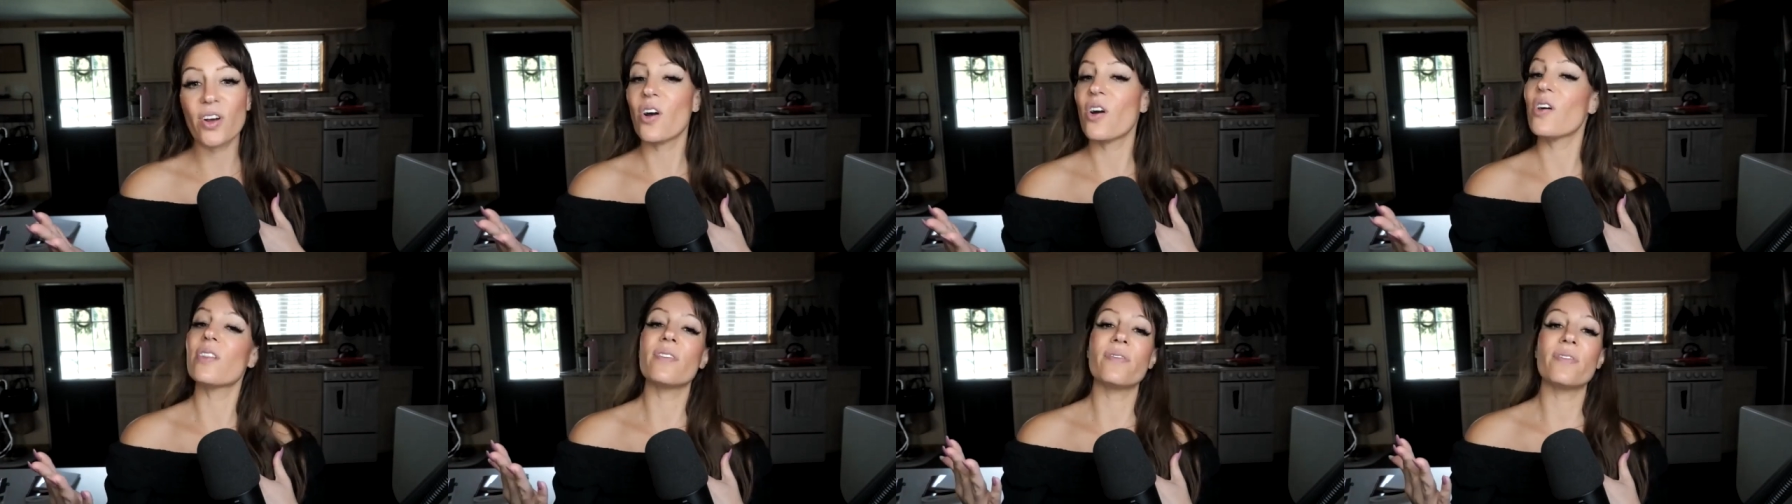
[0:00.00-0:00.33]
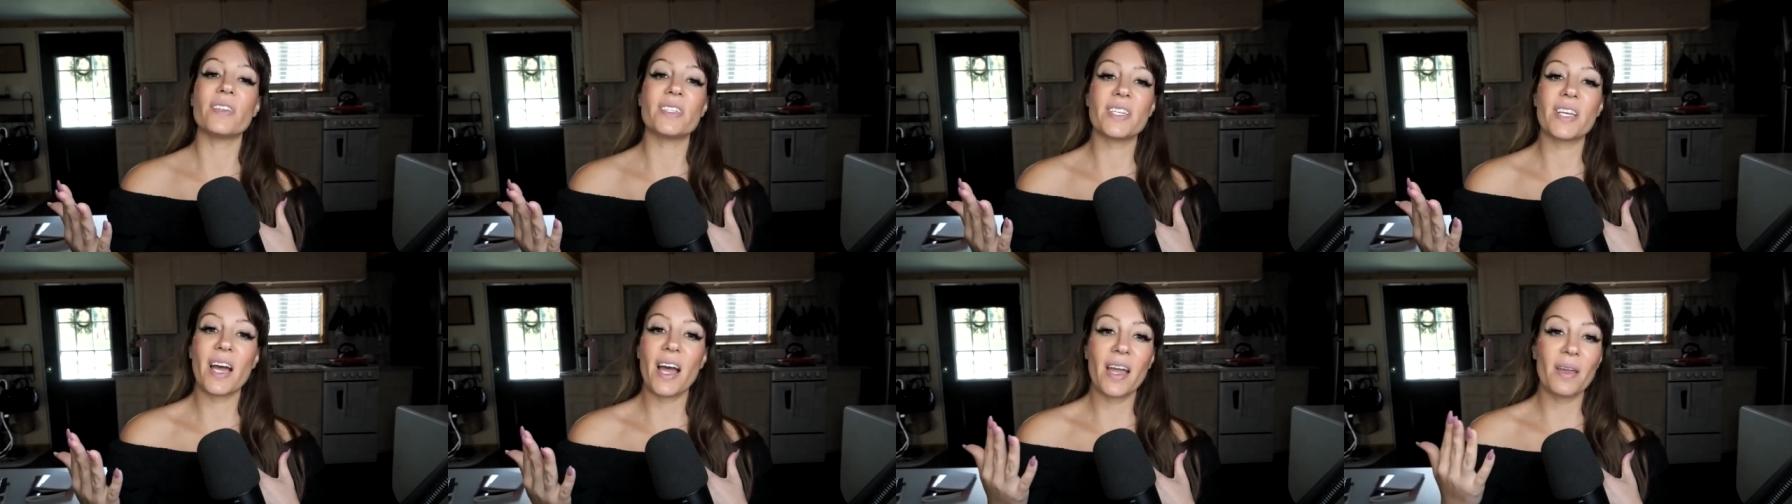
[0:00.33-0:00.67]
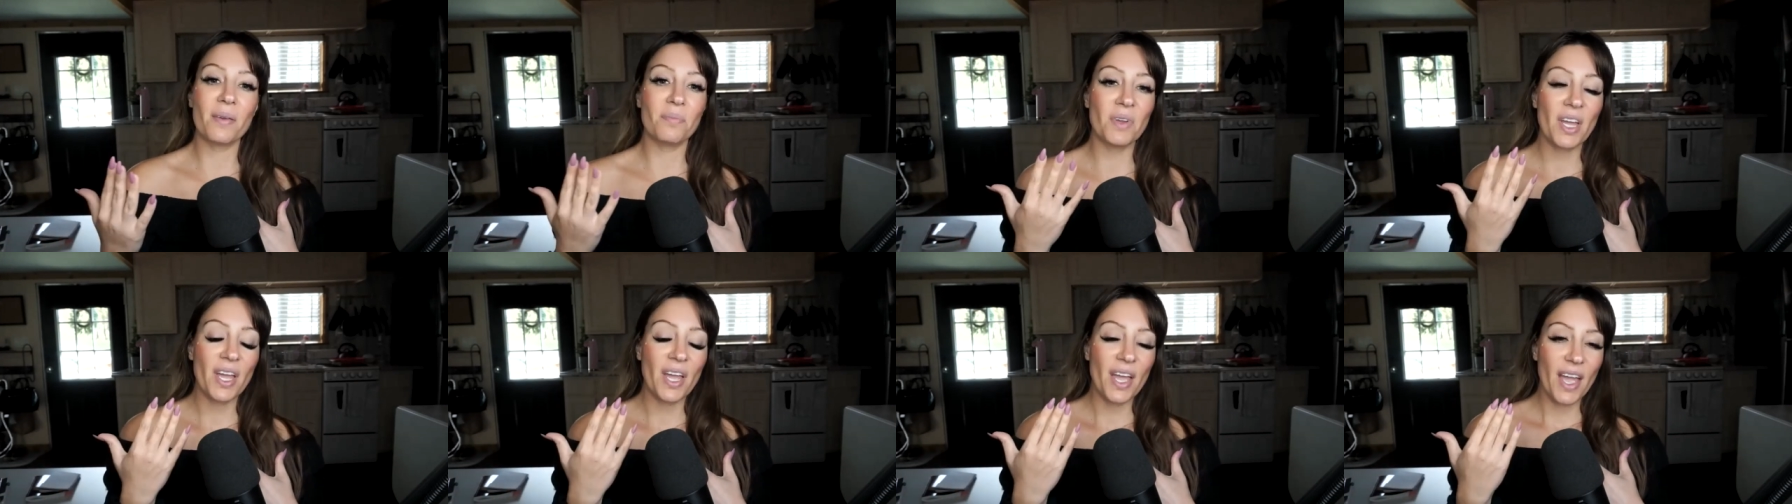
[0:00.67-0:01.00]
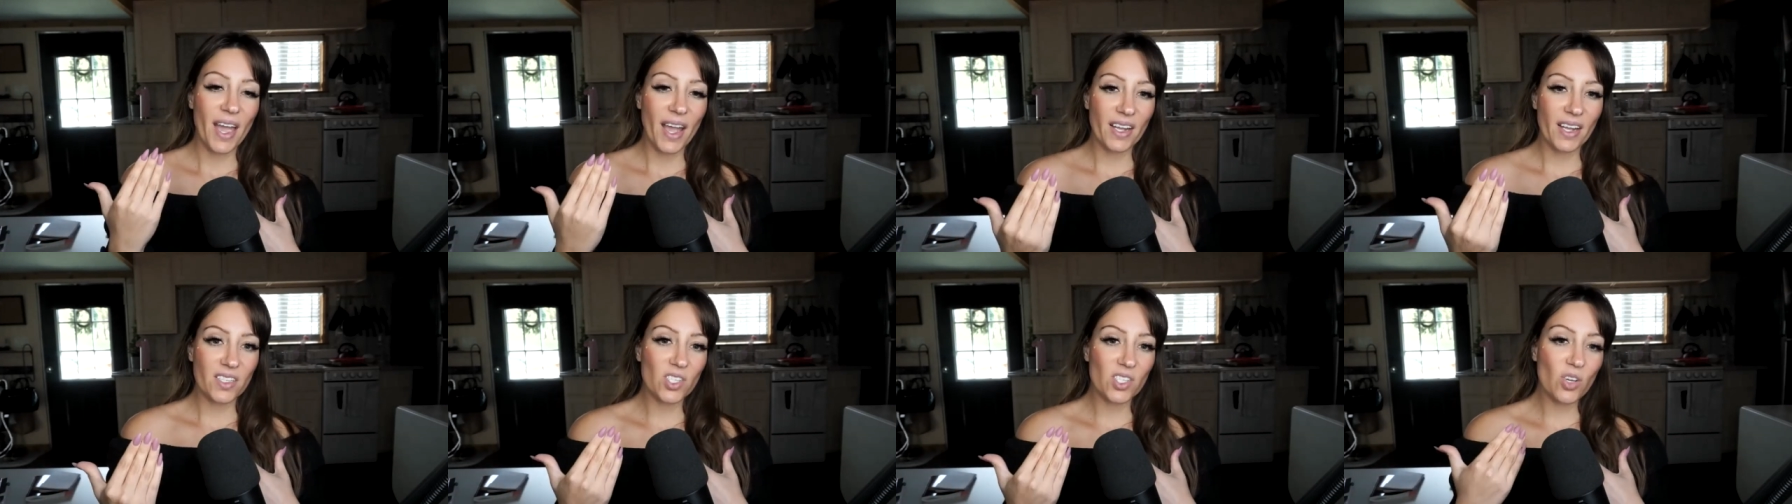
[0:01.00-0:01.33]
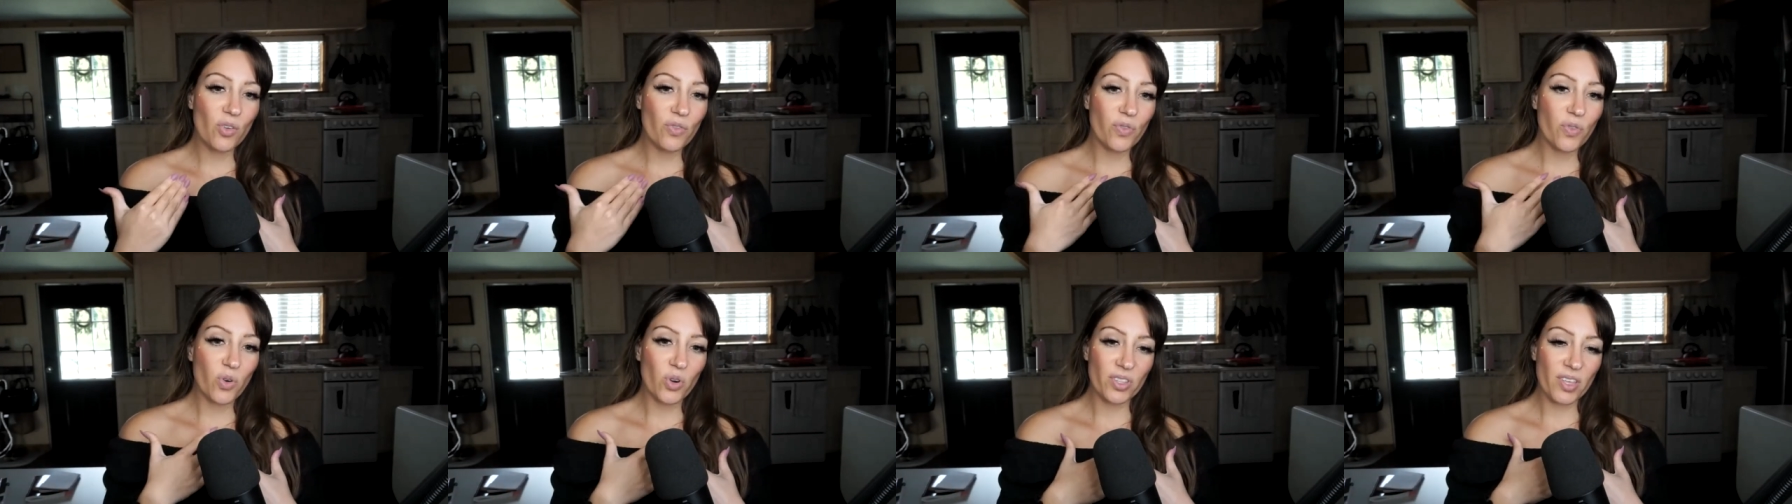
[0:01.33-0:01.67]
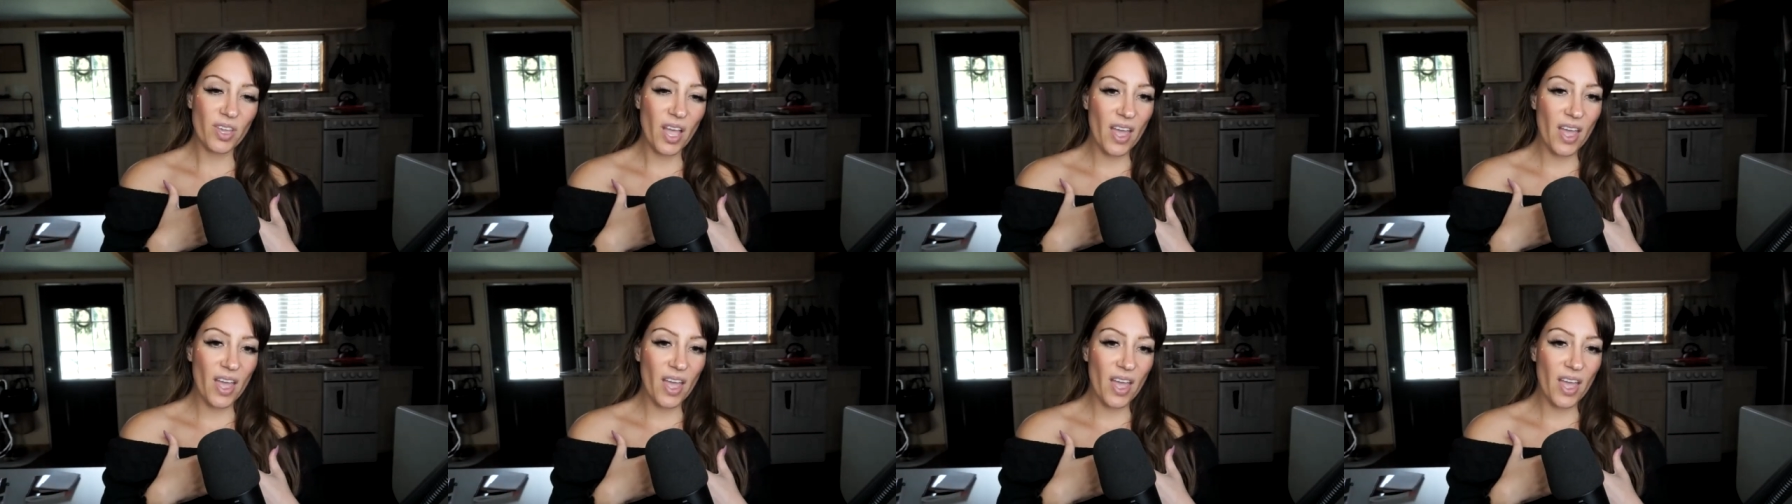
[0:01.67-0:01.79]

all of the time, and so forth.